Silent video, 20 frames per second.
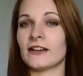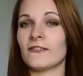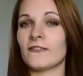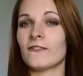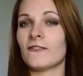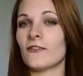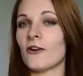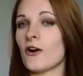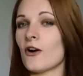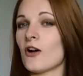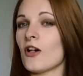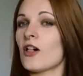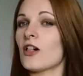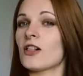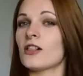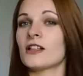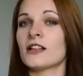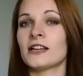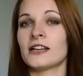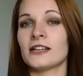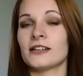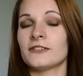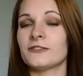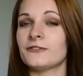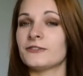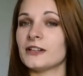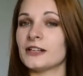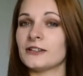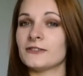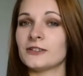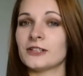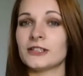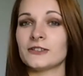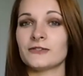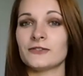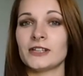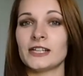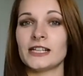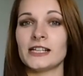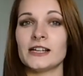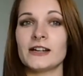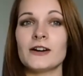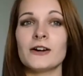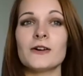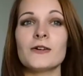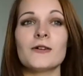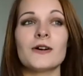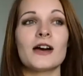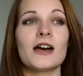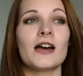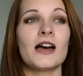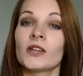fall favorite video